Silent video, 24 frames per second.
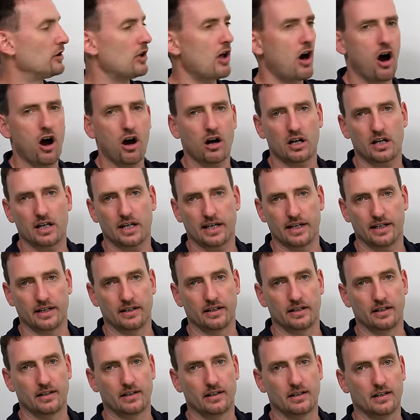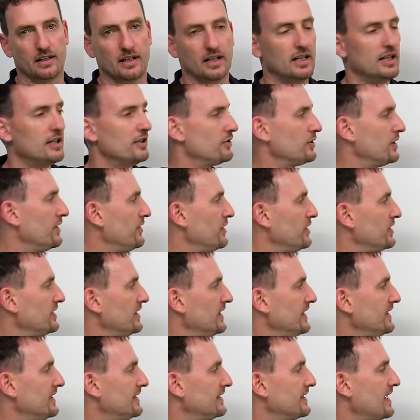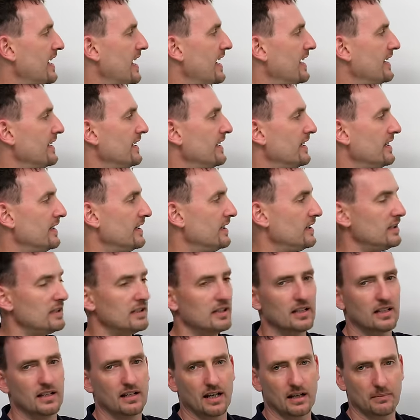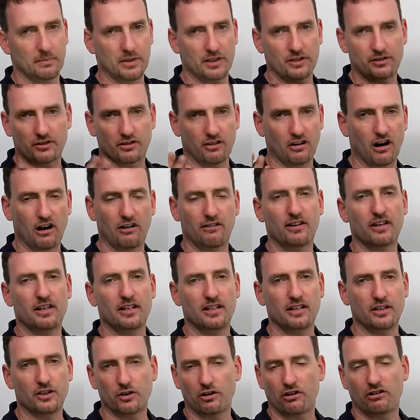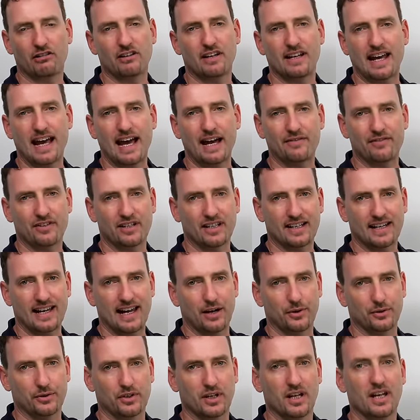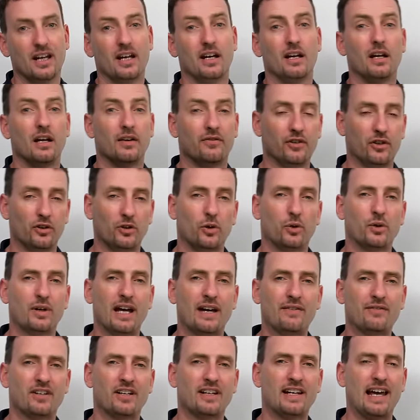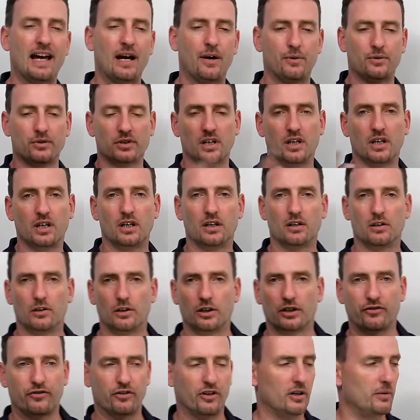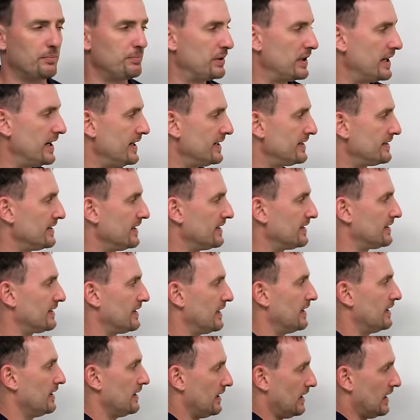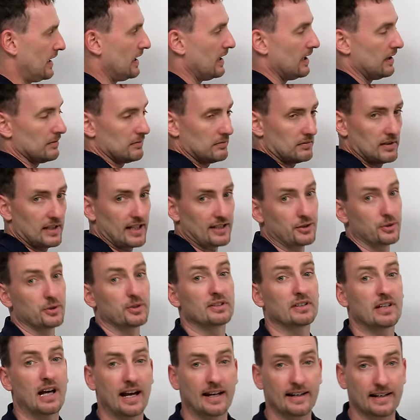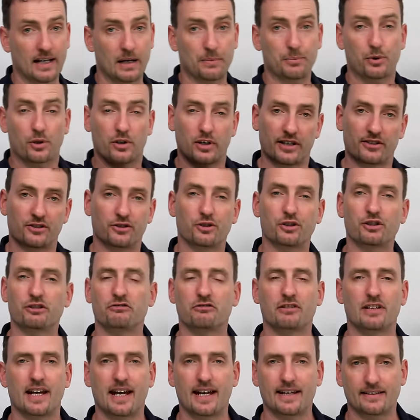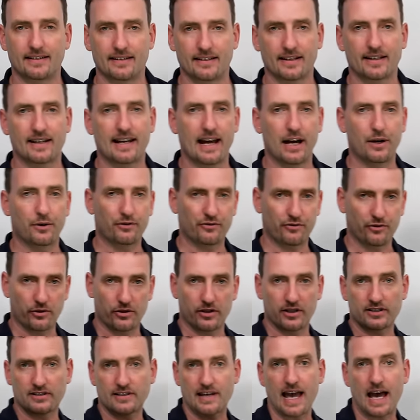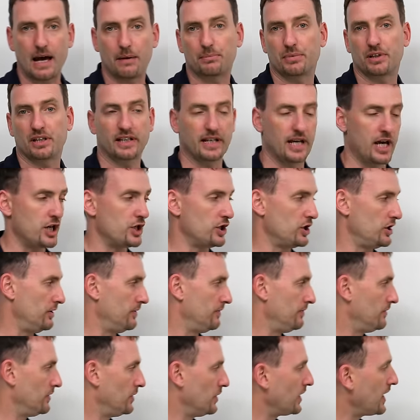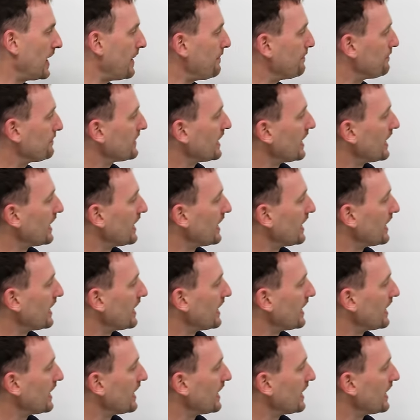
log in. So if you see sign in, it means you already have an account. If you don't have an account, look for a place that lets you sign up or lets you create an account for this application, okay?